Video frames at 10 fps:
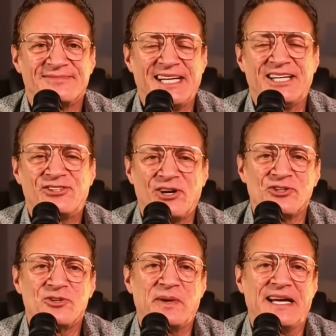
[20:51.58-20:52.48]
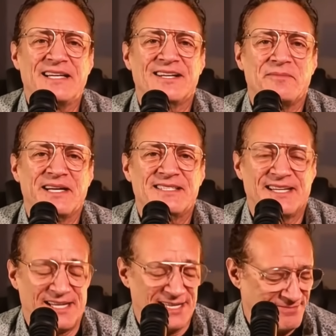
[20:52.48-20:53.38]
Now he throws the beans and it makes
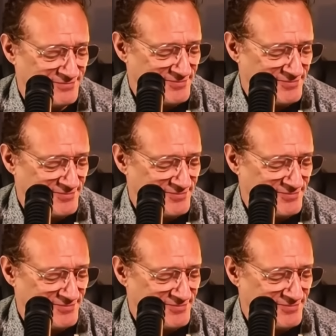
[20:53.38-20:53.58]
yeah.